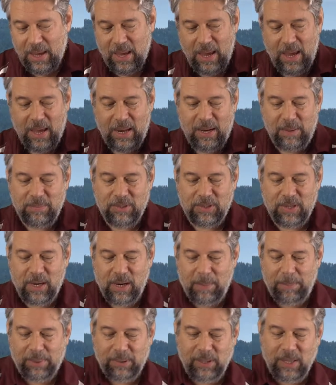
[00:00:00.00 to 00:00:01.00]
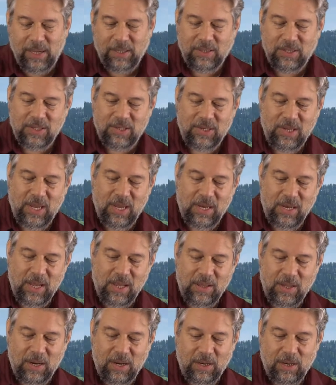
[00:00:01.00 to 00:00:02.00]
and I'm just gonna plug this in
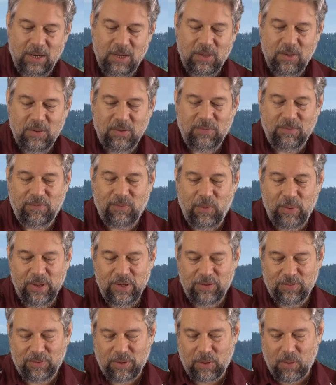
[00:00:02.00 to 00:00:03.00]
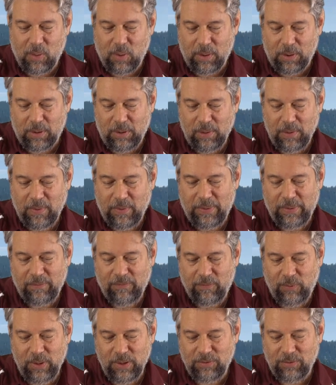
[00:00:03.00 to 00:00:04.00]
and then I'm gonna use voice recorder and
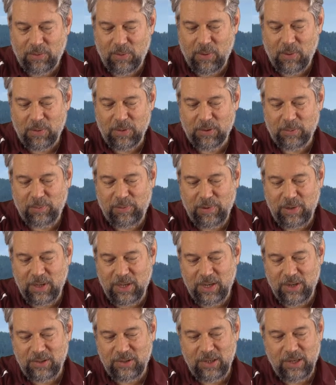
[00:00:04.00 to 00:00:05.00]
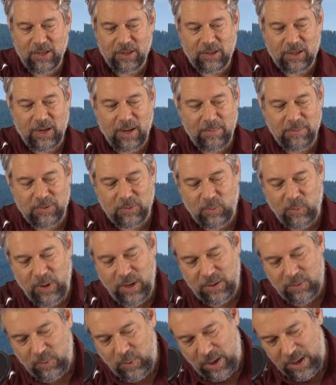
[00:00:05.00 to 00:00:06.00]
voice recorder is pretty easy. It comes
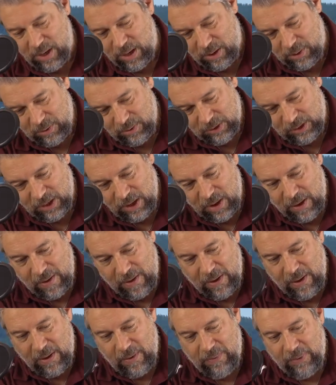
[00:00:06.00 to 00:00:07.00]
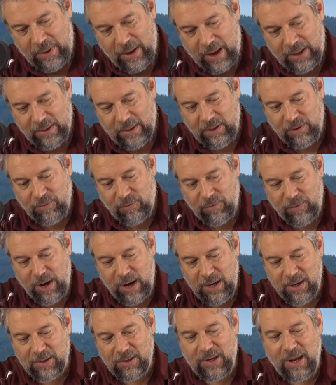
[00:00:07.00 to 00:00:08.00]
with Windows. Not the
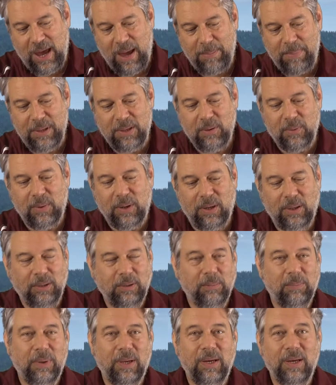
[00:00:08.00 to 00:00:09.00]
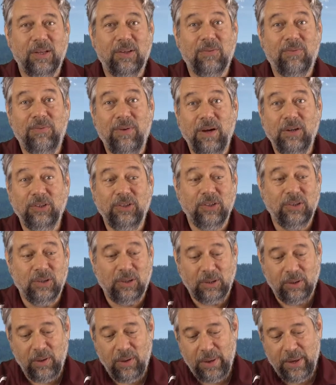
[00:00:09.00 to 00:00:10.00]
greatest app in the world, but it's
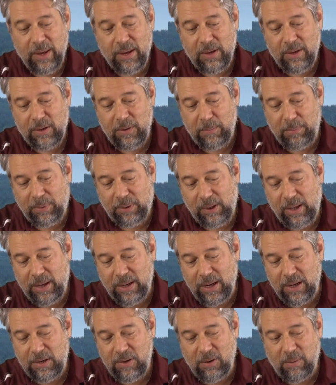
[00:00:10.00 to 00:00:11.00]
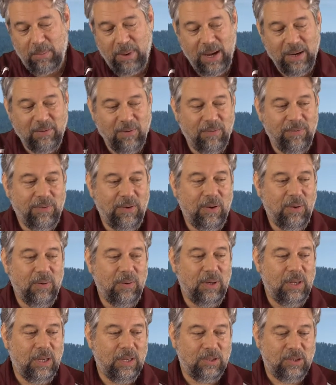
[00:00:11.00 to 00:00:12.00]
functional. You plug in your
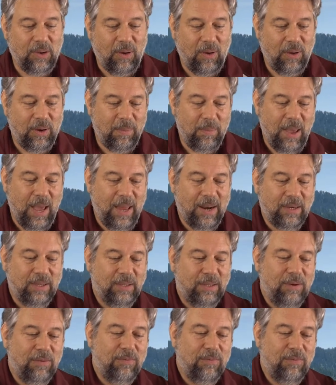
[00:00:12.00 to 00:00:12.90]
microphone, it's automatically